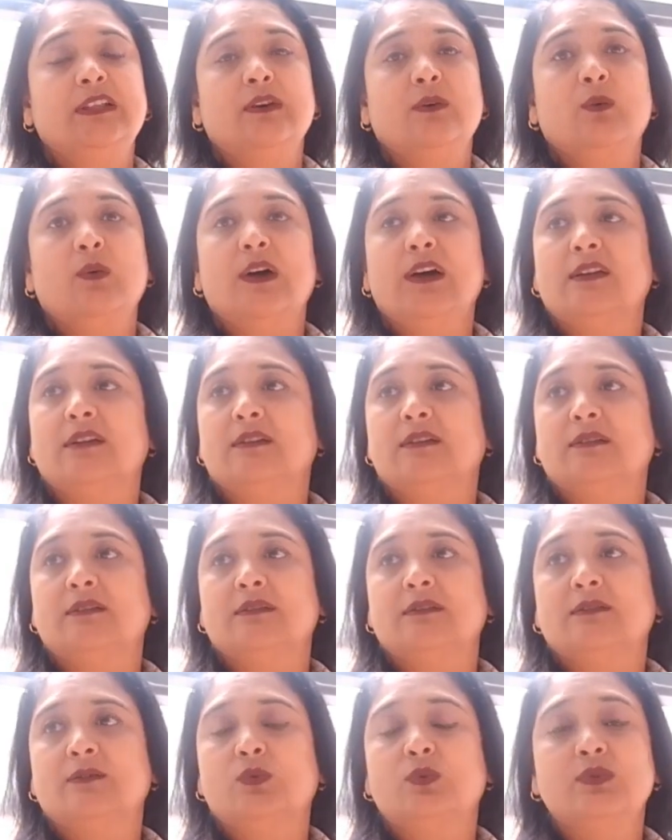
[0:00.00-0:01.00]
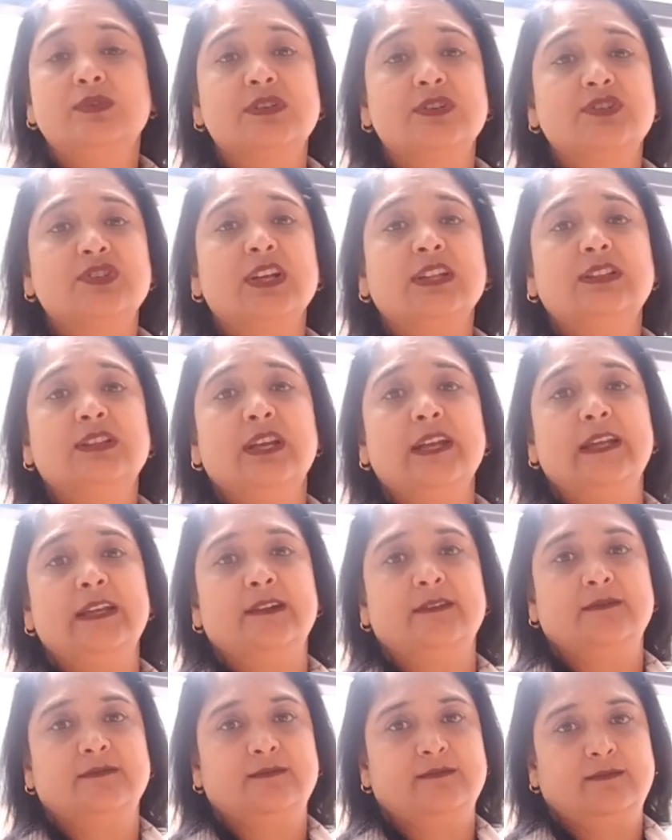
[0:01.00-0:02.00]
the one who is a kshatriya,
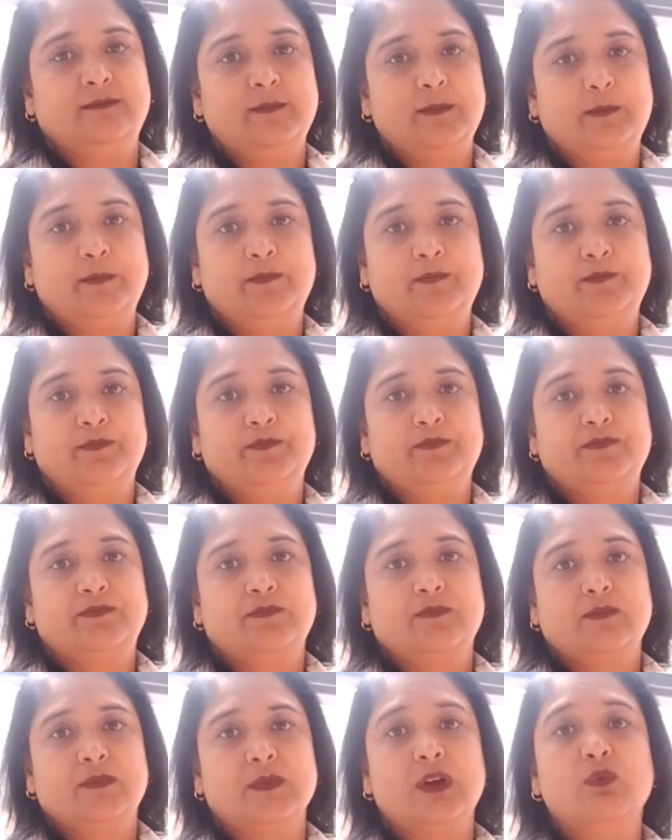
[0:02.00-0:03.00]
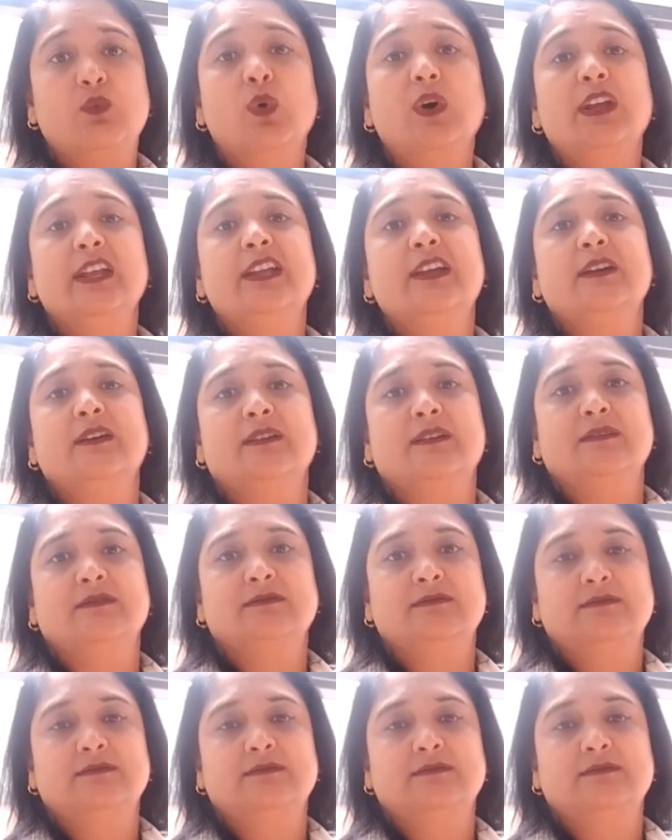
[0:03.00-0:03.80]
a warrior.